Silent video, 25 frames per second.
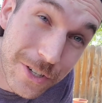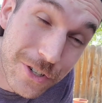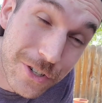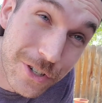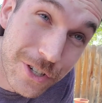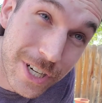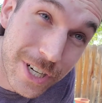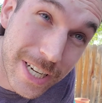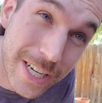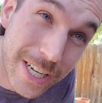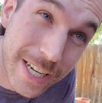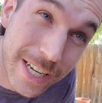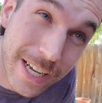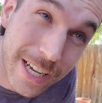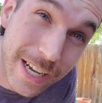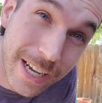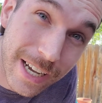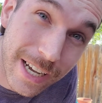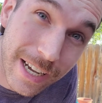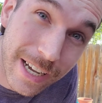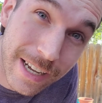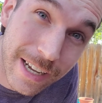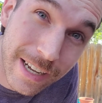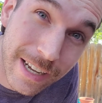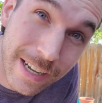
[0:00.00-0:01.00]
she
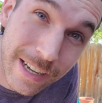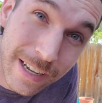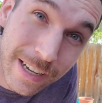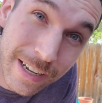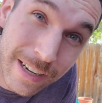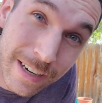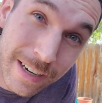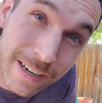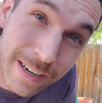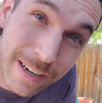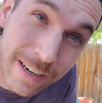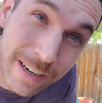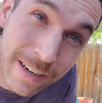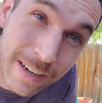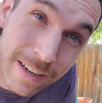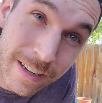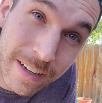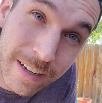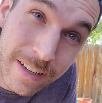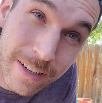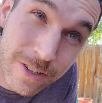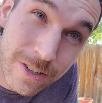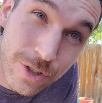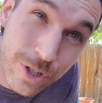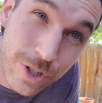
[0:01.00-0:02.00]

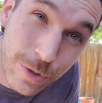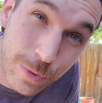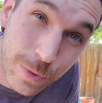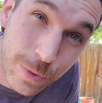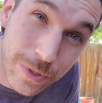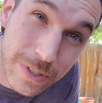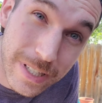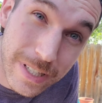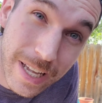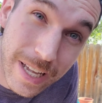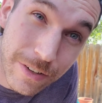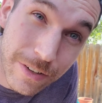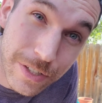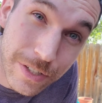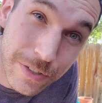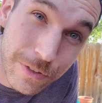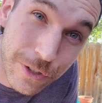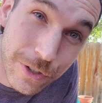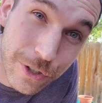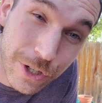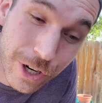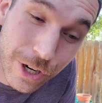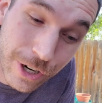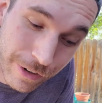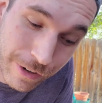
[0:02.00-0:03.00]
rules the house
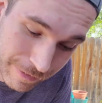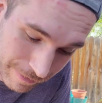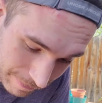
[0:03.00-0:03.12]
for sure.